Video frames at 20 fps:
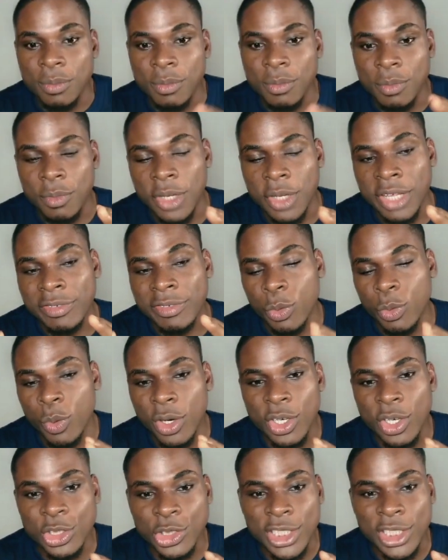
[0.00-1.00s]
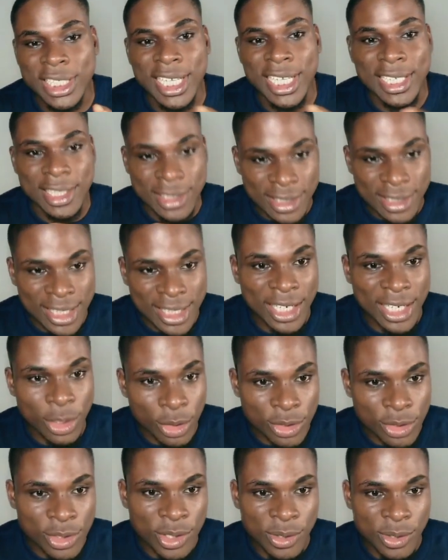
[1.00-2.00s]
if you want to treat that as side
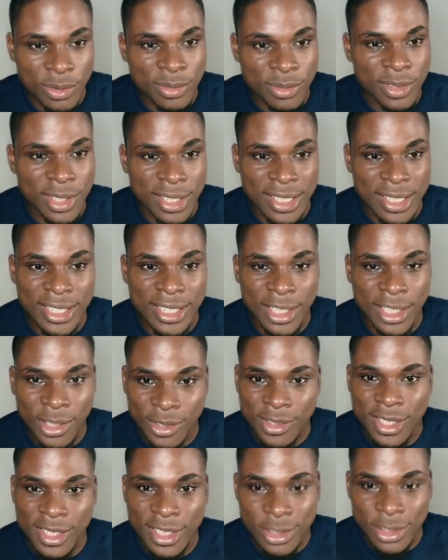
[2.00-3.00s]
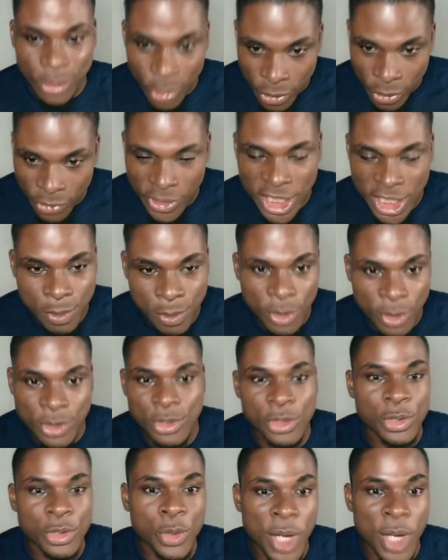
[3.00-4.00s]
hustle, it's going to respond
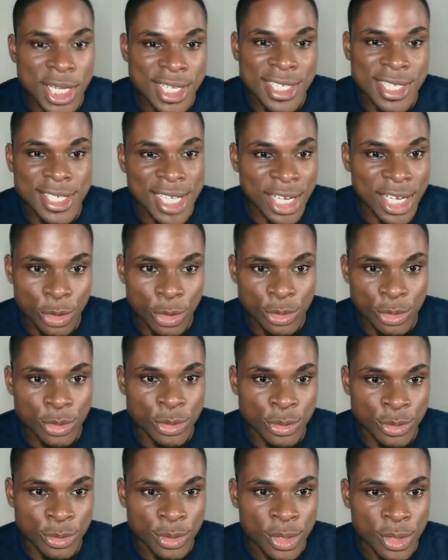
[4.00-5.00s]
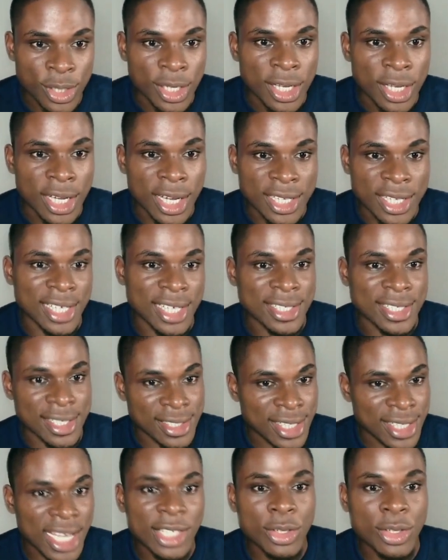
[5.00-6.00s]
to you as a side hustle. And as a
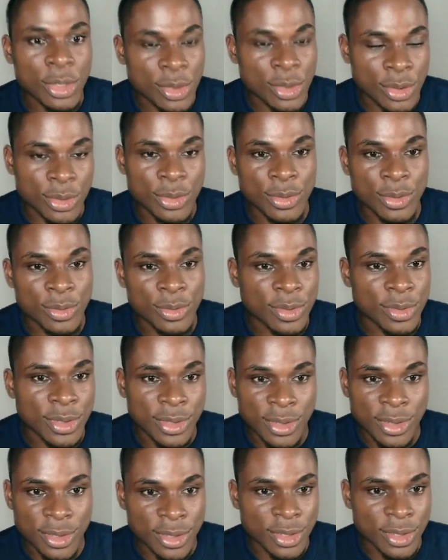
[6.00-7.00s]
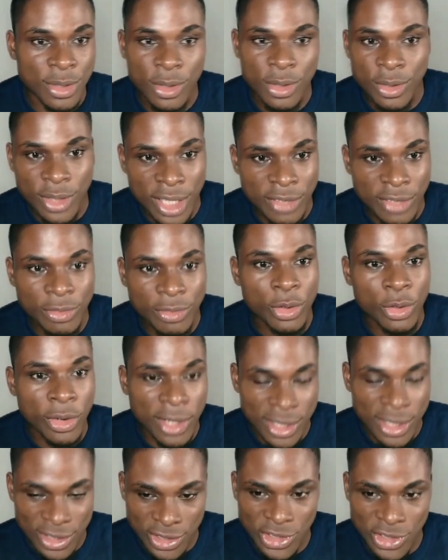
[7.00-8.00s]
side hustle, it's going to give you all
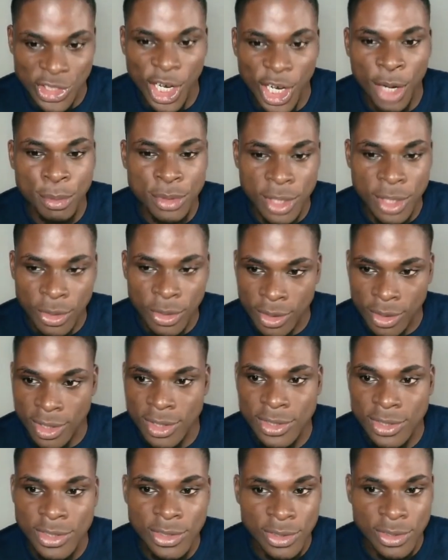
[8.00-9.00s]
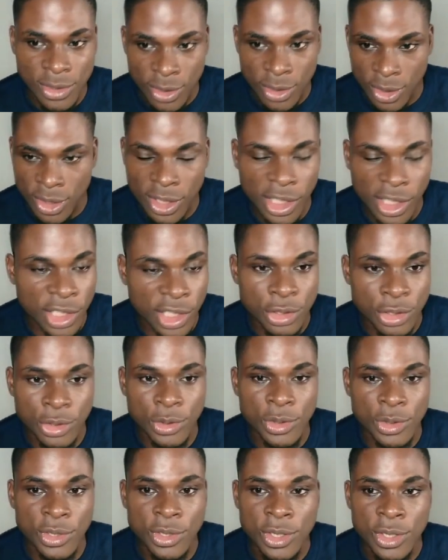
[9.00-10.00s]
its jobs and all its
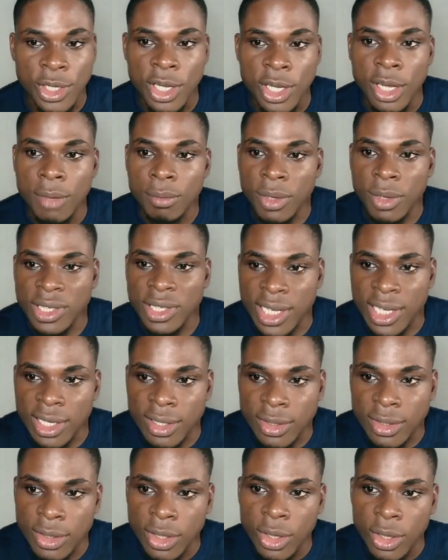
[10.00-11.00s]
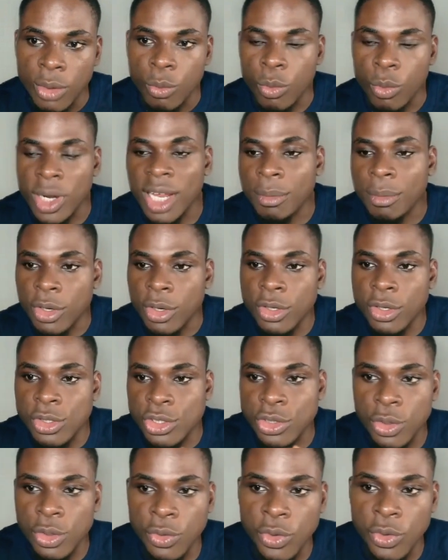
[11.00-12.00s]
issues. But then what I'm going to
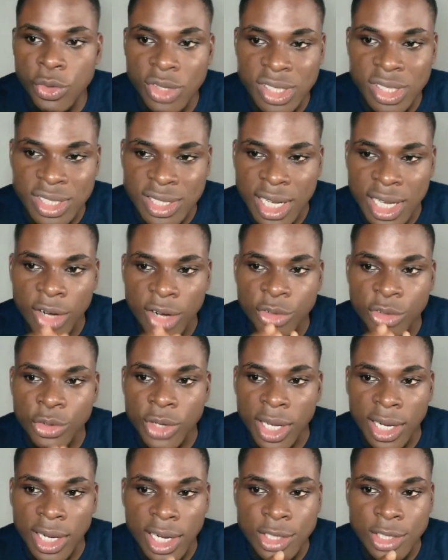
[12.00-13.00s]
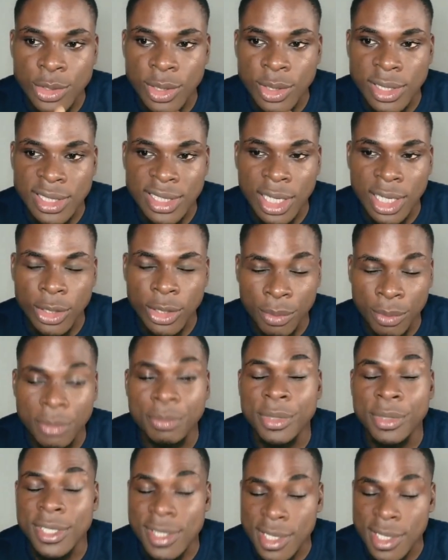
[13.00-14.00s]
show you is how you can actually start up a
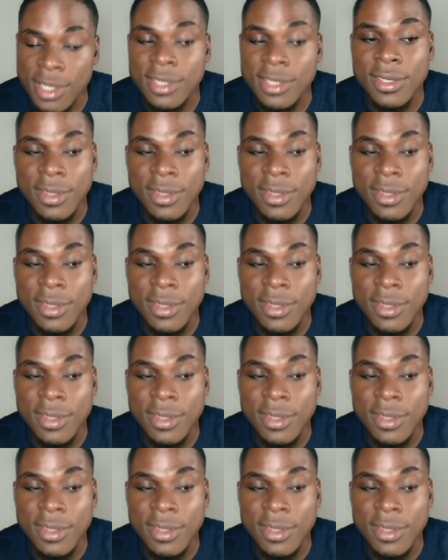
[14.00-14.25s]
business.